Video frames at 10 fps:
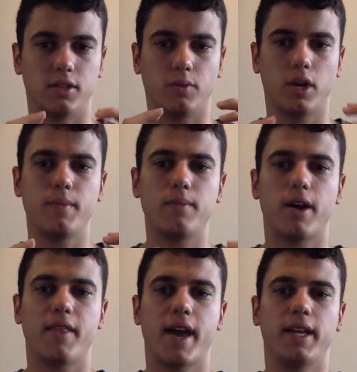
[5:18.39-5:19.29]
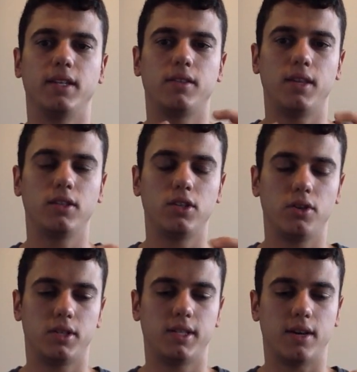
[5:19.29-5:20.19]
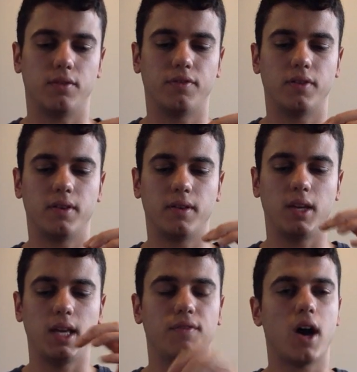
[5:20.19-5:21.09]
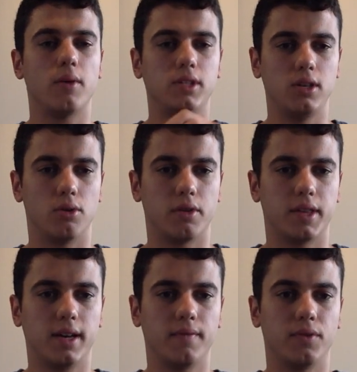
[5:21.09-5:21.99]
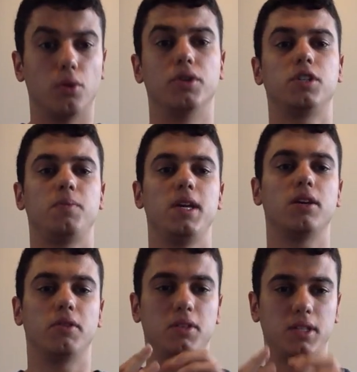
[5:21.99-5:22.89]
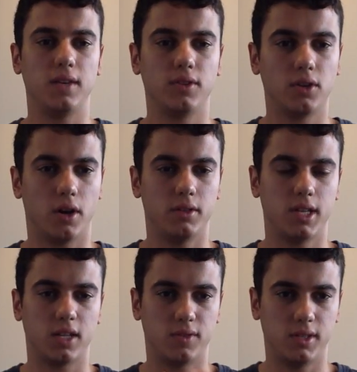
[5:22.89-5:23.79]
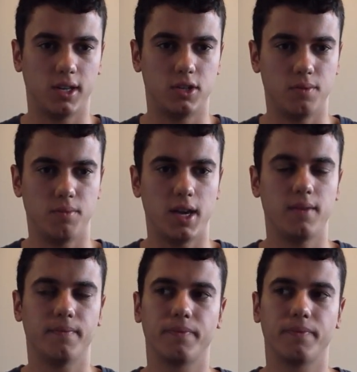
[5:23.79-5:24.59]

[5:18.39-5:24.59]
So what I mean by that is think to yourself, if I was the author or the speaker in this given context for section B,